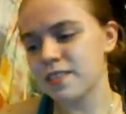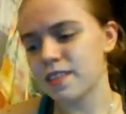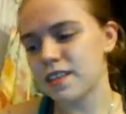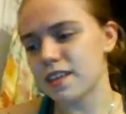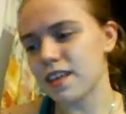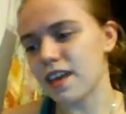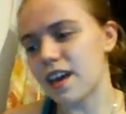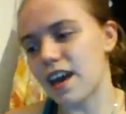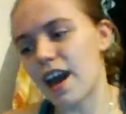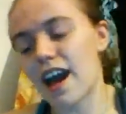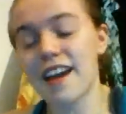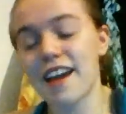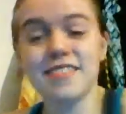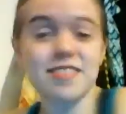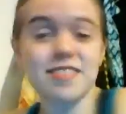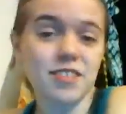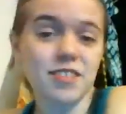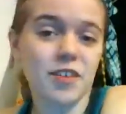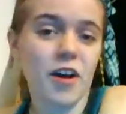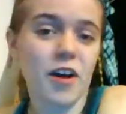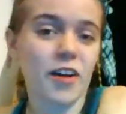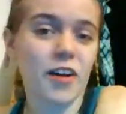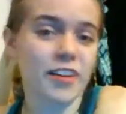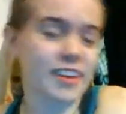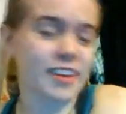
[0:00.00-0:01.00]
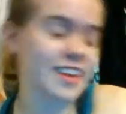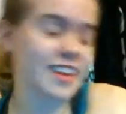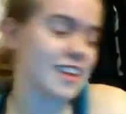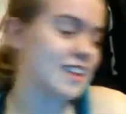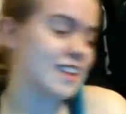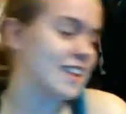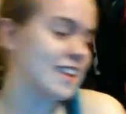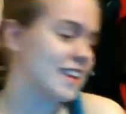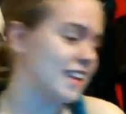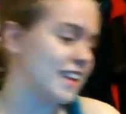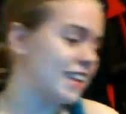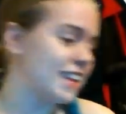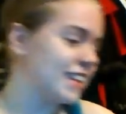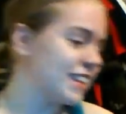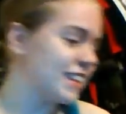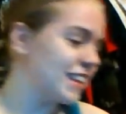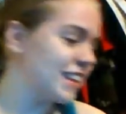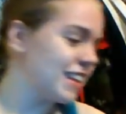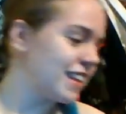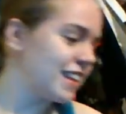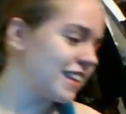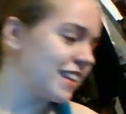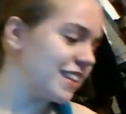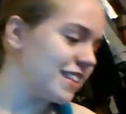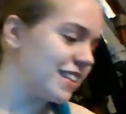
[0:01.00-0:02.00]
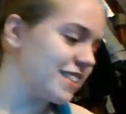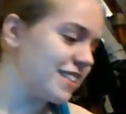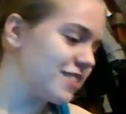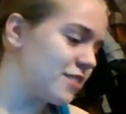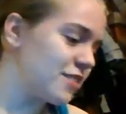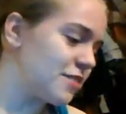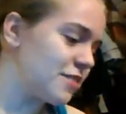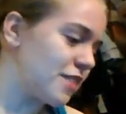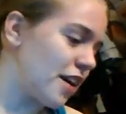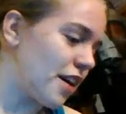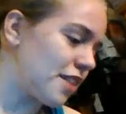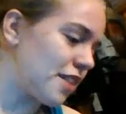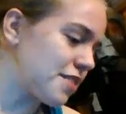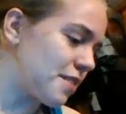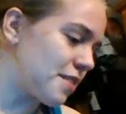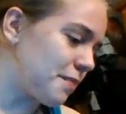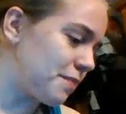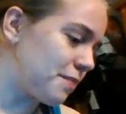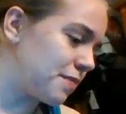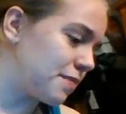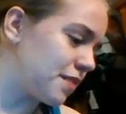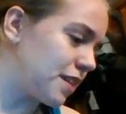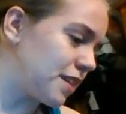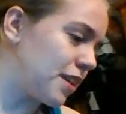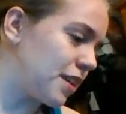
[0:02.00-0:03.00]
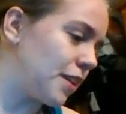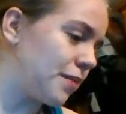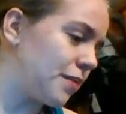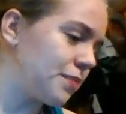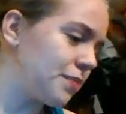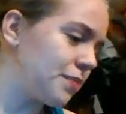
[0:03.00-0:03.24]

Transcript: I still call her Kiki. She was awesome, you know.